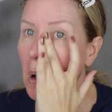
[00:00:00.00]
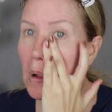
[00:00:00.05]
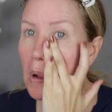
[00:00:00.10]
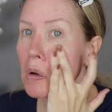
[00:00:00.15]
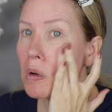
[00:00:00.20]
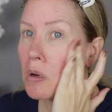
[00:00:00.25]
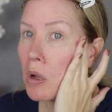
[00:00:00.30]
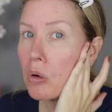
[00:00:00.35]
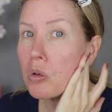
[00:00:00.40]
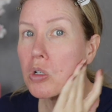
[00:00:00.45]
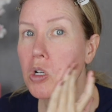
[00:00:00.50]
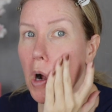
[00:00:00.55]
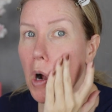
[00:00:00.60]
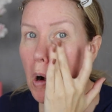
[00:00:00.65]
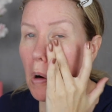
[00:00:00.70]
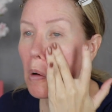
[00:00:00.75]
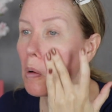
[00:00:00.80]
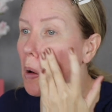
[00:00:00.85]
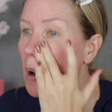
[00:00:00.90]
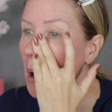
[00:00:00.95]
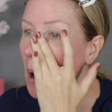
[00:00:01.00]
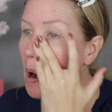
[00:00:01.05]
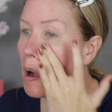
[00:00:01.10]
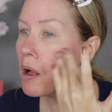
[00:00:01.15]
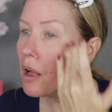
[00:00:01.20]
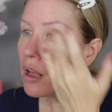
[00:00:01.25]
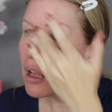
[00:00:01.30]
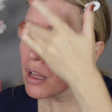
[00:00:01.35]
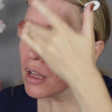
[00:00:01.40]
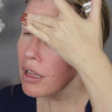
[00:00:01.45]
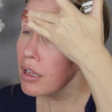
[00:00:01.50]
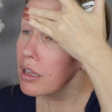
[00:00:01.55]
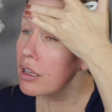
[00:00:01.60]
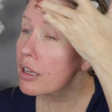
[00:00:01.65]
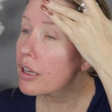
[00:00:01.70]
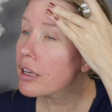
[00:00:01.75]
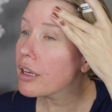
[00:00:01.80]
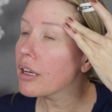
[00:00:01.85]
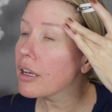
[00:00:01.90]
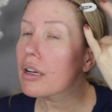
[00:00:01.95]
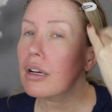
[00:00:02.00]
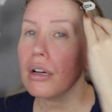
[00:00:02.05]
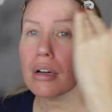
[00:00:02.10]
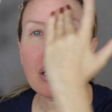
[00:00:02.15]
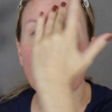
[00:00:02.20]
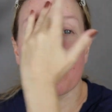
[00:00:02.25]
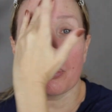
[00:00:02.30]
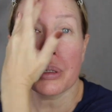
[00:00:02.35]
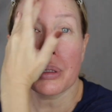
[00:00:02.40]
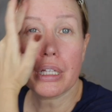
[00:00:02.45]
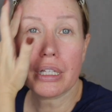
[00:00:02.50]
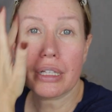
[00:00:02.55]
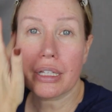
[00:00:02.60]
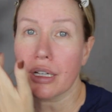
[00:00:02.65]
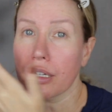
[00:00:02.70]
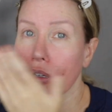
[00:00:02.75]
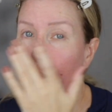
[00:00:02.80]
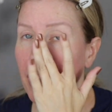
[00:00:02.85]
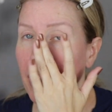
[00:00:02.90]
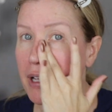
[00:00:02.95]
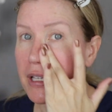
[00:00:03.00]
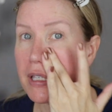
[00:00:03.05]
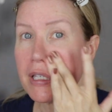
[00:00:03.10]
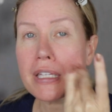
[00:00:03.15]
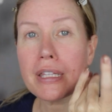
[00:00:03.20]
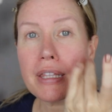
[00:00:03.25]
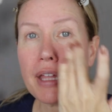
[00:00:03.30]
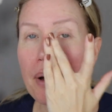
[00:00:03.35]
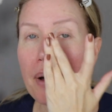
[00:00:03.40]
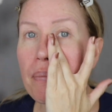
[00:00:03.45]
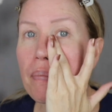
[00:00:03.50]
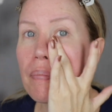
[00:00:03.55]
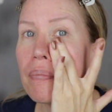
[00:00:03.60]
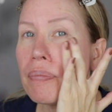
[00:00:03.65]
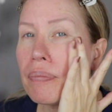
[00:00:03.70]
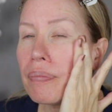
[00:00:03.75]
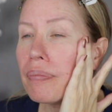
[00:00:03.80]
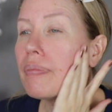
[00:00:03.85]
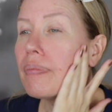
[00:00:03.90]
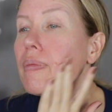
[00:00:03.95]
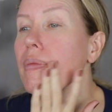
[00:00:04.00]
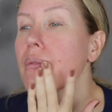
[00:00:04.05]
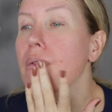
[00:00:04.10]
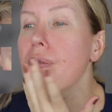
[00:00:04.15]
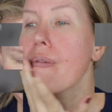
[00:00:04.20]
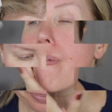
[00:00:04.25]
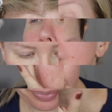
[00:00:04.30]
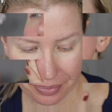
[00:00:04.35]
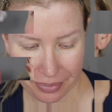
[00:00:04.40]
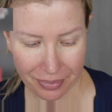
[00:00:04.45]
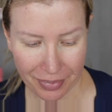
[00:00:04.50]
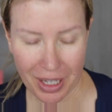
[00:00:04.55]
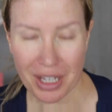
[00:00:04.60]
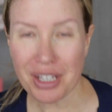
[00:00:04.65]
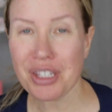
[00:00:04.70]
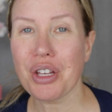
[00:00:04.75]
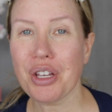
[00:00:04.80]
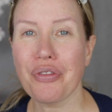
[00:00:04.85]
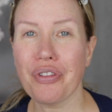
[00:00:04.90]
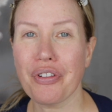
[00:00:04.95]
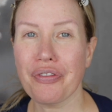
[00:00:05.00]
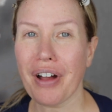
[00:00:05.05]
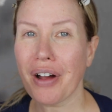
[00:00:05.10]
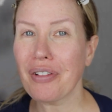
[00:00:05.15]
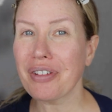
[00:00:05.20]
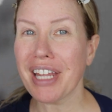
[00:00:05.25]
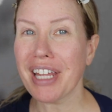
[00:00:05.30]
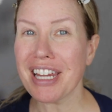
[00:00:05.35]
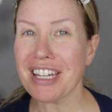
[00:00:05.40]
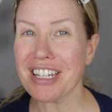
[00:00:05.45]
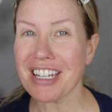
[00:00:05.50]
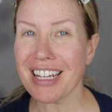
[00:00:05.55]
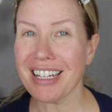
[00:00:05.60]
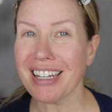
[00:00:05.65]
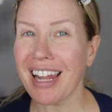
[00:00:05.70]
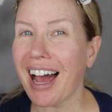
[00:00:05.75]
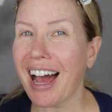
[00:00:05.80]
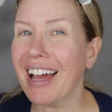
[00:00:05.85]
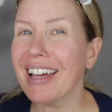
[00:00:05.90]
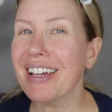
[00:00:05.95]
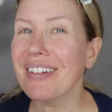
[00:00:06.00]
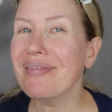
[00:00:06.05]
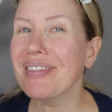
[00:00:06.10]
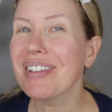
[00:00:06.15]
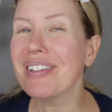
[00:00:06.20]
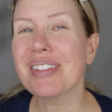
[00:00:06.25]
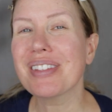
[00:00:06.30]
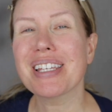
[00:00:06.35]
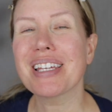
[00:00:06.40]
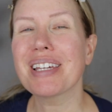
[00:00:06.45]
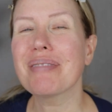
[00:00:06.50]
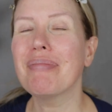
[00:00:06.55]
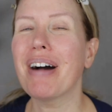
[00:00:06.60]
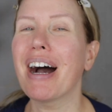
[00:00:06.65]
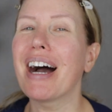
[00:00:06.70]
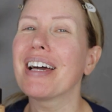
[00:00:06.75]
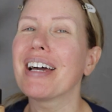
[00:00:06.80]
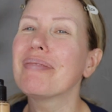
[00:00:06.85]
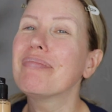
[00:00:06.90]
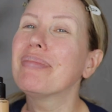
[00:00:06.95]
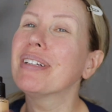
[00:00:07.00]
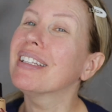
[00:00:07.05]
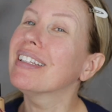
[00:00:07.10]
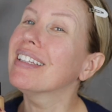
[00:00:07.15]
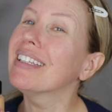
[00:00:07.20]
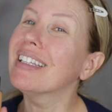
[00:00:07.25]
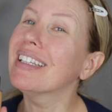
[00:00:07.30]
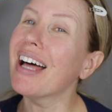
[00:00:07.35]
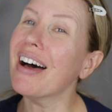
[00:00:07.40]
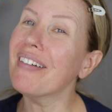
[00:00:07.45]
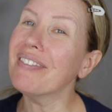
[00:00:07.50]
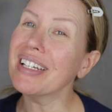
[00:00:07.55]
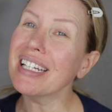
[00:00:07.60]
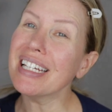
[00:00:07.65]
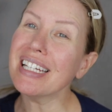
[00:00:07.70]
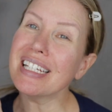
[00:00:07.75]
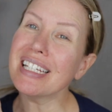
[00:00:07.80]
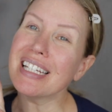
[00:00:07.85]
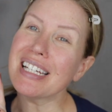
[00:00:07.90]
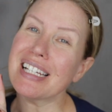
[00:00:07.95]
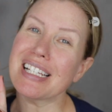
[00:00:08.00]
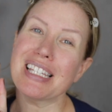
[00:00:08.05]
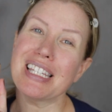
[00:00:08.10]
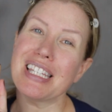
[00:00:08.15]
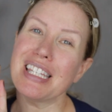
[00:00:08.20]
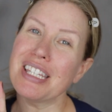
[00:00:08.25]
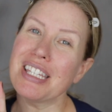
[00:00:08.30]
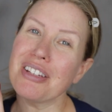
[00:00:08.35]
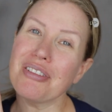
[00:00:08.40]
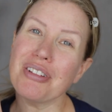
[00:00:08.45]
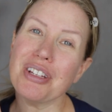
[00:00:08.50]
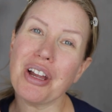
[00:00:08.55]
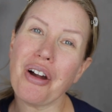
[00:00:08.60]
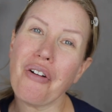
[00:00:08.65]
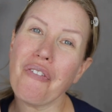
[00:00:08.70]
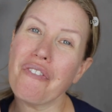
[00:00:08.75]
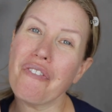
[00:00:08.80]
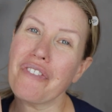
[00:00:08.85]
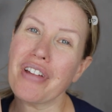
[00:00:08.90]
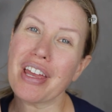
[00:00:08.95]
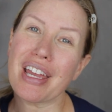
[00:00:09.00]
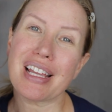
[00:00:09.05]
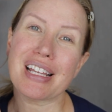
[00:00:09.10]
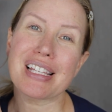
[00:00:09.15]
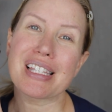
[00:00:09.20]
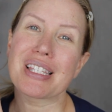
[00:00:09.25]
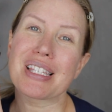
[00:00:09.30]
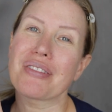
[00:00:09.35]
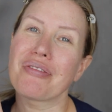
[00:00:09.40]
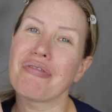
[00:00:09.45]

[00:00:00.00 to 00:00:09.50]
no joke, completely erased them. So for foundation, I am using my beloved Studio Fix